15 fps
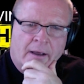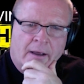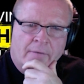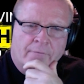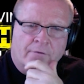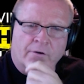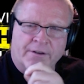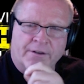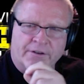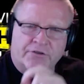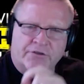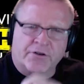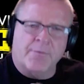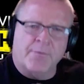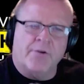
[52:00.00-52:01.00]
for a
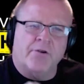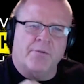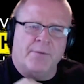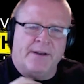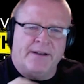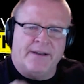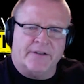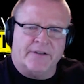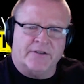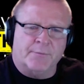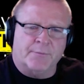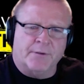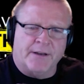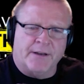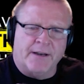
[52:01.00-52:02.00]
distributor to be
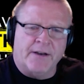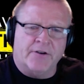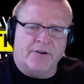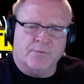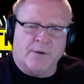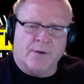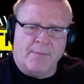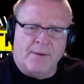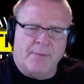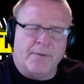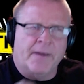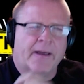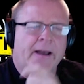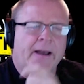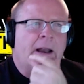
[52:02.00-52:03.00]
disciplined. And here's what I mean by that.